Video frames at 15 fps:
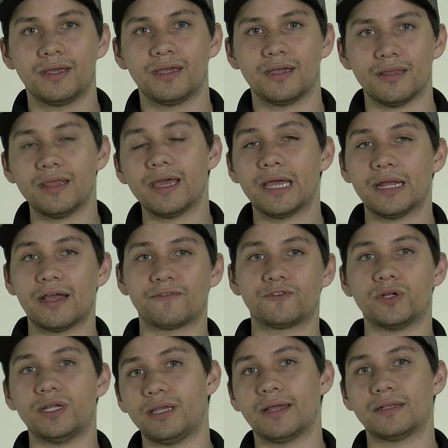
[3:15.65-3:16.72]
And then
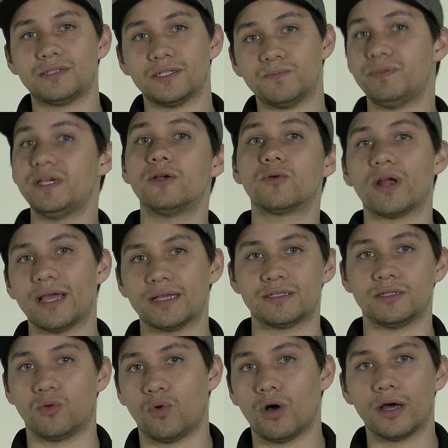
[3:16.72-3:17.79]
after he gets his B-res
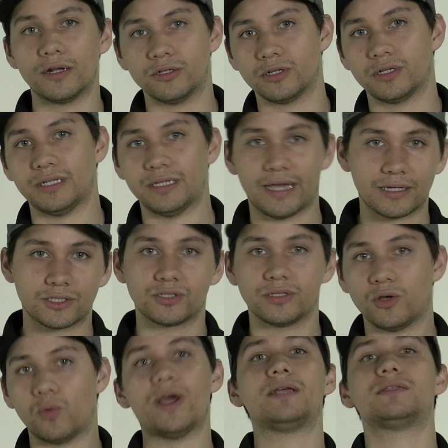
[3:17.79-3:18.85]
in the water and he
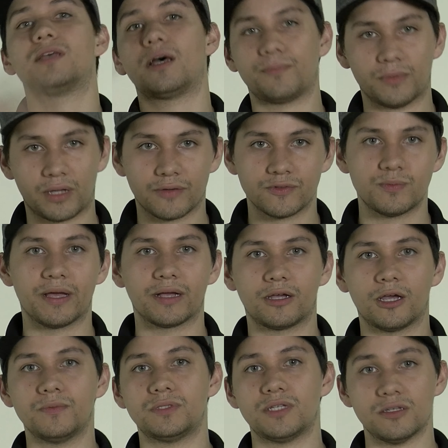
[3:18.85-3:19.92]
actually wakes up and comes back
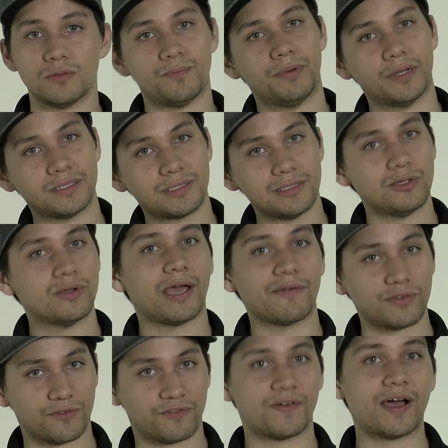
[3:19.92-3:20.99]
up, he says, "But you
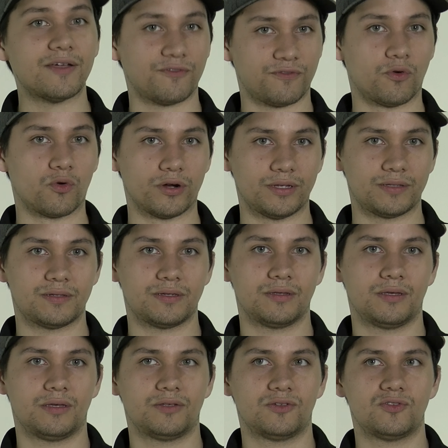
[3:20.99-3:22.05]
have to fight for it."
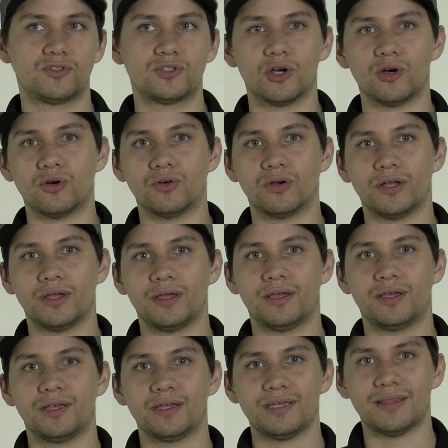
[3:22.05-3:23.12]
So
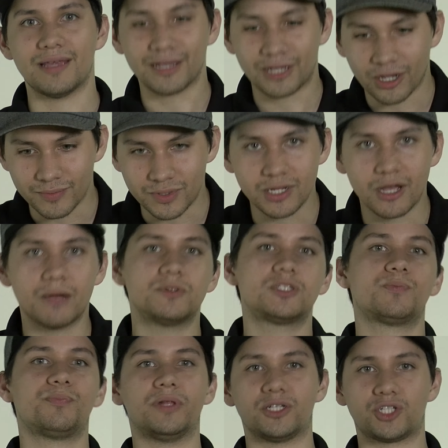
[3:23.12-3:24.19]
he then comes up,
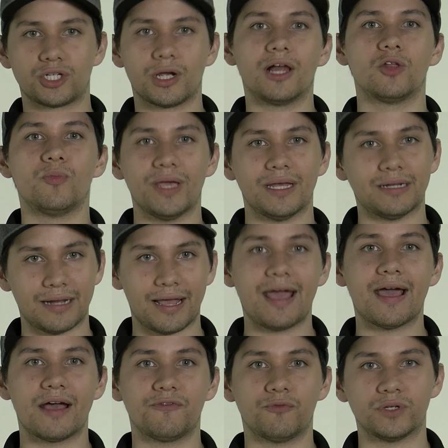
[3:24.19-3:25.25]
split Charlemagne in
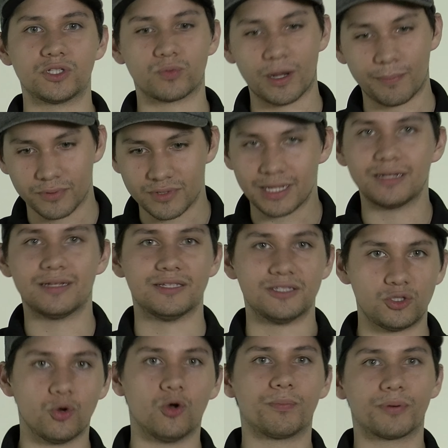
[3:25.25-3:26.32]
half, which represent his
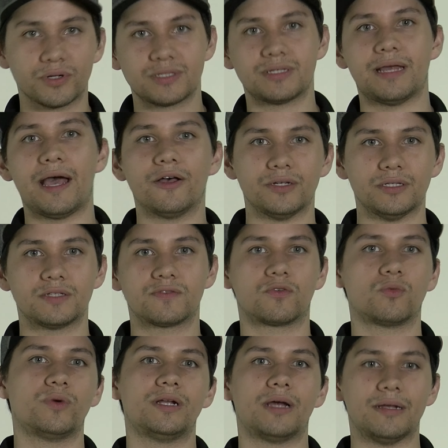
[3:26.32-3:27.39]
dual personalities
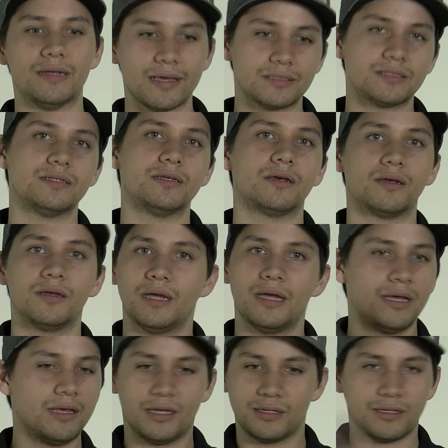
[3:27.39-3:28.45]
from when Onyxia
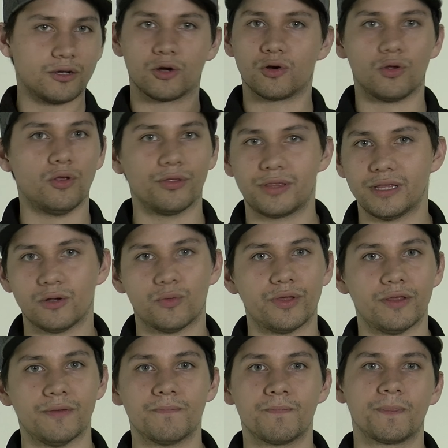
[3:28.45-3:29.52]
did her whole thing
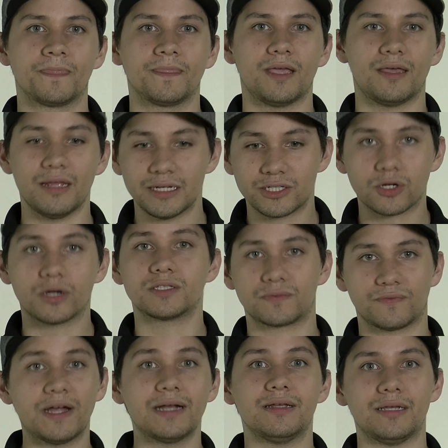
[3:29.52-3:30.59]
with him. And then he starts
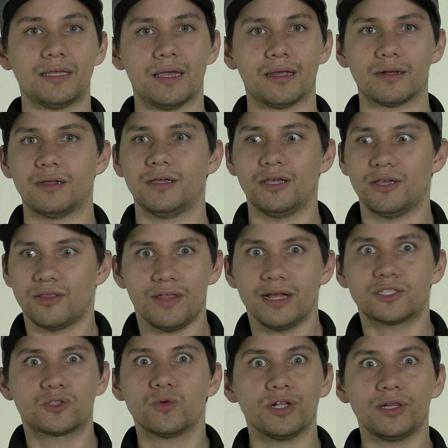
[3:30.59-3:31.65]
fighting again.
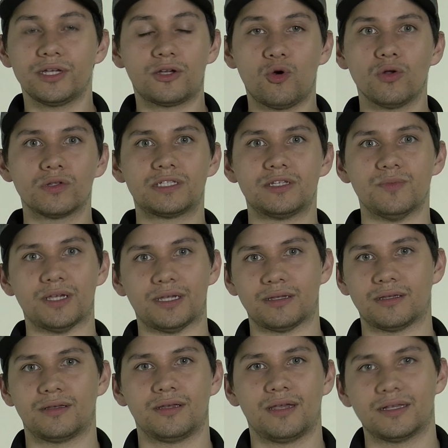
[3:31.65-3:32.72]
That's really cool to
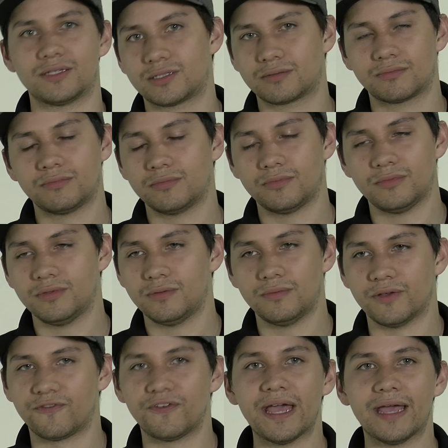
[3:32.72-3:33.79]
me as
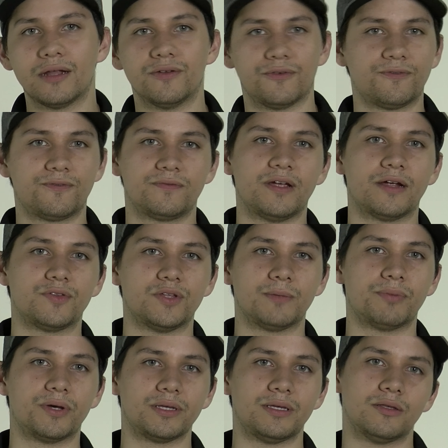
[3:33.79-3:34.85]
a fan of
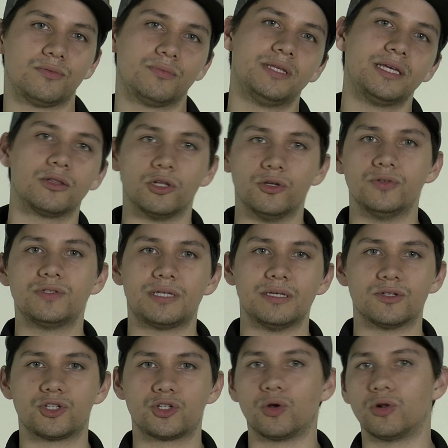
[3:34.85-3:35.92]
everything, but he did lose
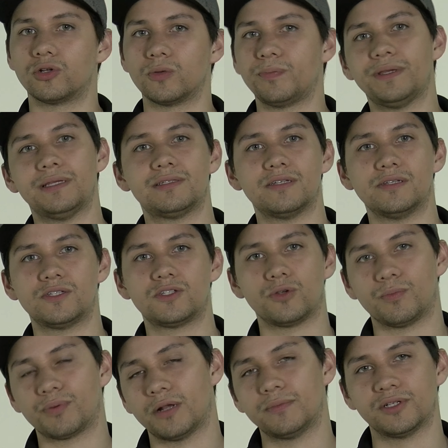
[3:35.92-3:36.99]
his shoulder pieces, so
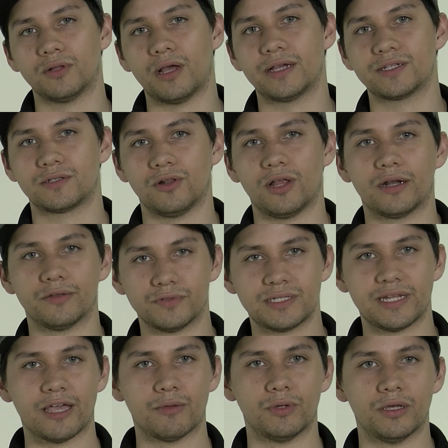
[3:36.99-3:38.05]
he probably lost a lot of
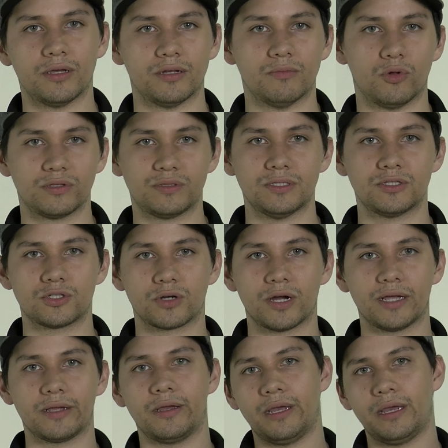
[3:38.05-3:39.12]
stamina and
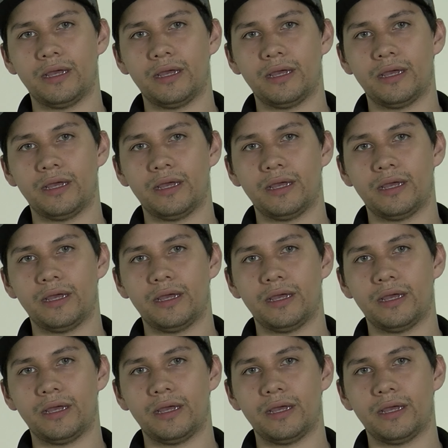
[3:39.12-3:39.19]
multi-strike.